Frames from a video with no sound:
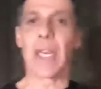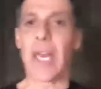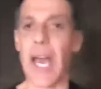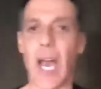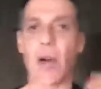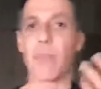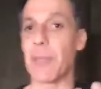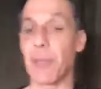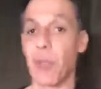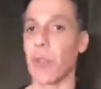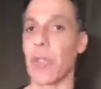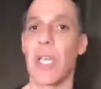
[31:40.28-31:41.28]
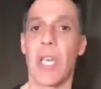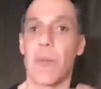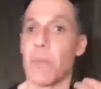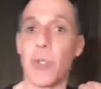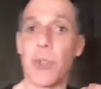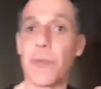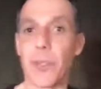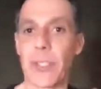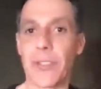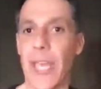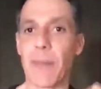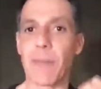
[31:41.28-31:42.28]
how people move, for
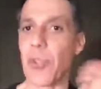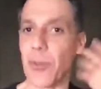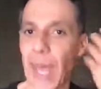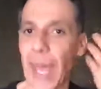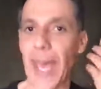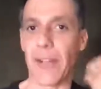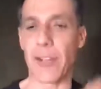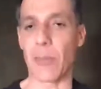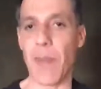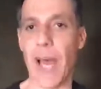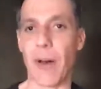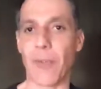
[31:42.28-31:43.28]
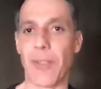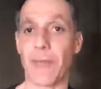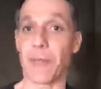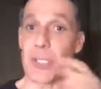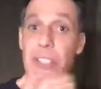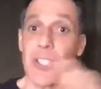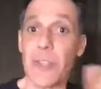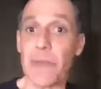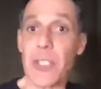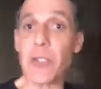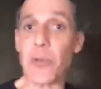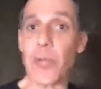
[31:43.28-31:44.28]
example, their head and their mouth. And for each
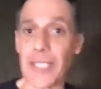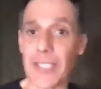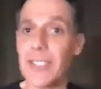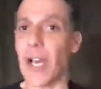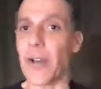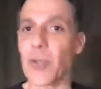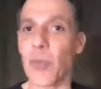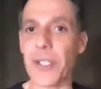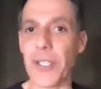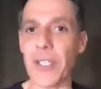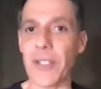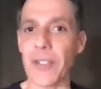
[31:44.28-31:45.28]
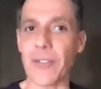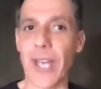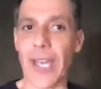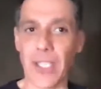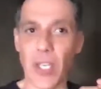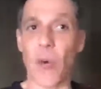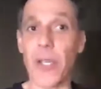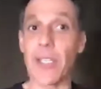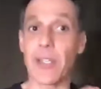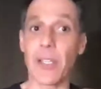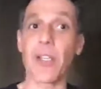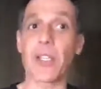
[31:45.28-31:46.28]
individual, I can tell you what it is. I can go in
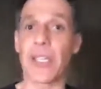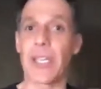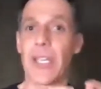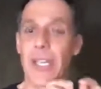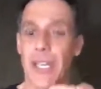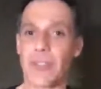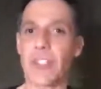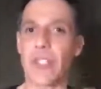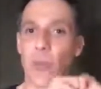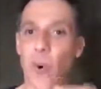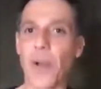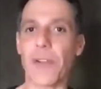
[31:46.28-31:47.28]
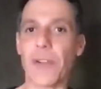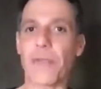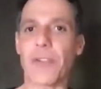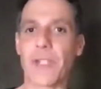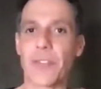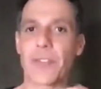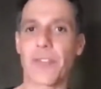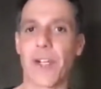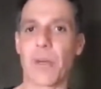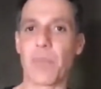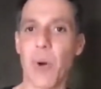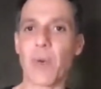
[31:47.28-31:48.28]
and look and see what are the features that
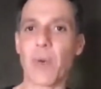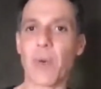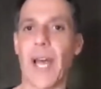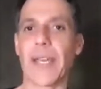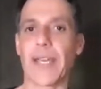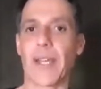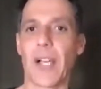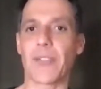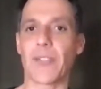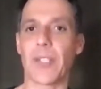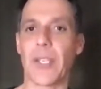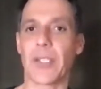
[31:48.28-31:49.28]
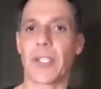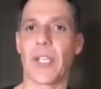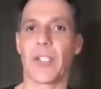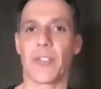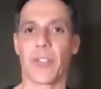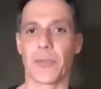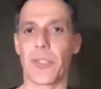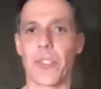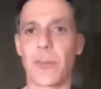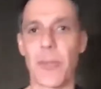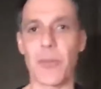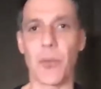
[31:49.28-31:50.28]
are most diagnostic. So for
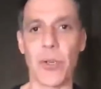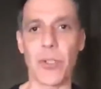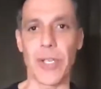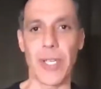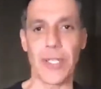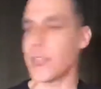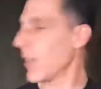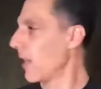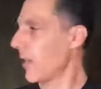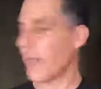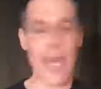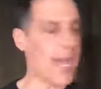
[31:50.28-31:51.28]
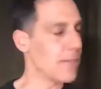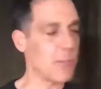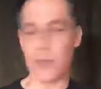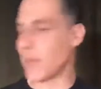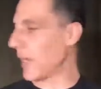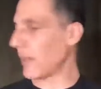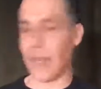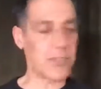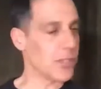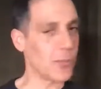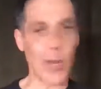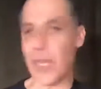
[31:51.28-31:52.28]
Elizabeth Warren, it's the head movement
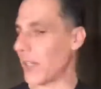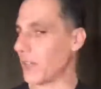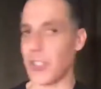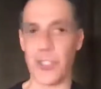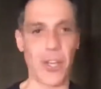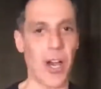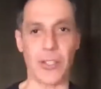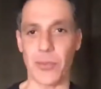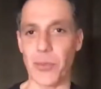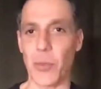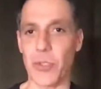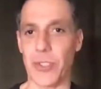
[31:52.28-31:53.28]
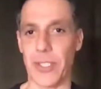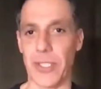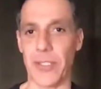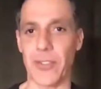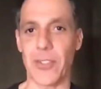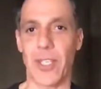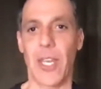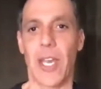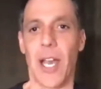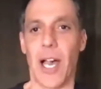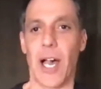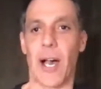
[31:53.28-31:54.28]
left and right as she talks. Of course it is.
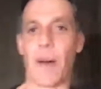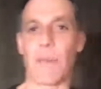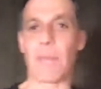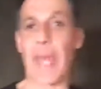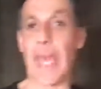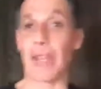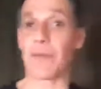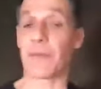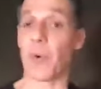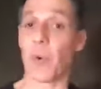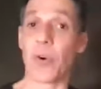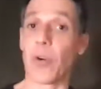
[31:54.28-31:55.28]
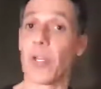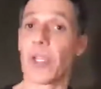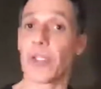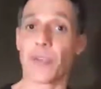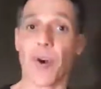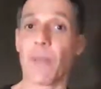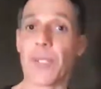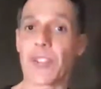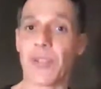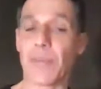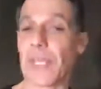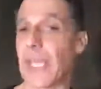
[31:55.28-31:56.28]
And for Trump, it's
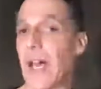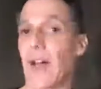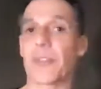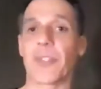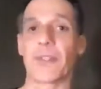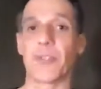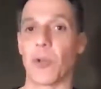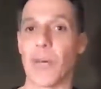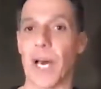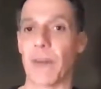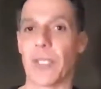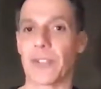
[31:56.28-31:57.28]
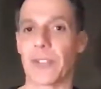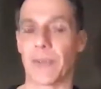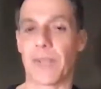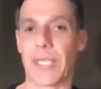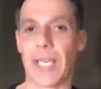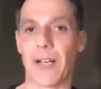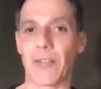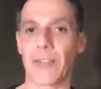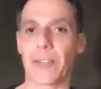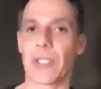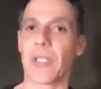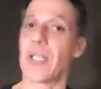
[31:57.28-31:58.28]
something else. And for Obama, it's something
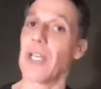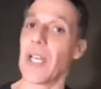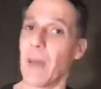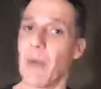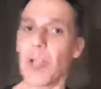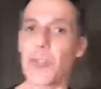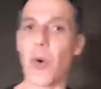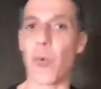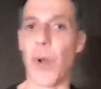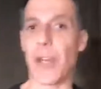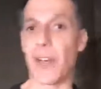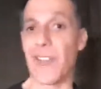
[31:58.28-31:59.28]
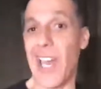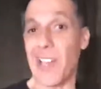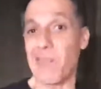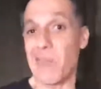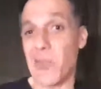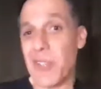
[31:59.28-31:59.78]
else. I'm also aware that we've